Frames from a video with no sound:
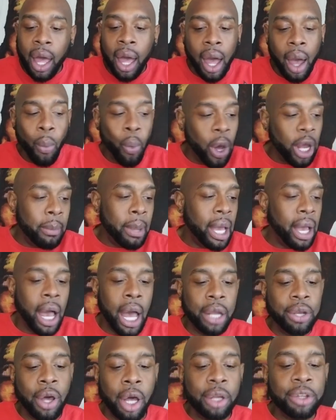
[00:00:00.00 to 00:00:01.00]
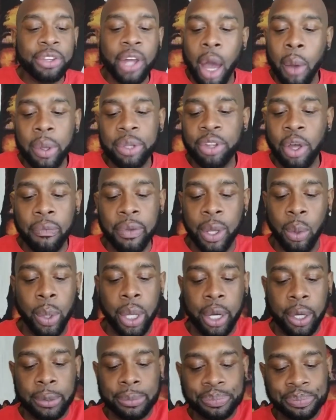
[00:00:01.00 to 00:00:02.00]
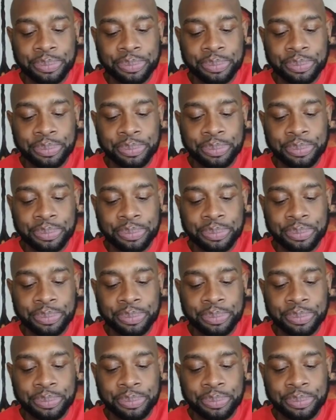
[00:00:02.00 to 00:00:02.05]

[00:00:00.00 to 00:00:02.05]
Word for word: one of my goddaughters is always over here with her.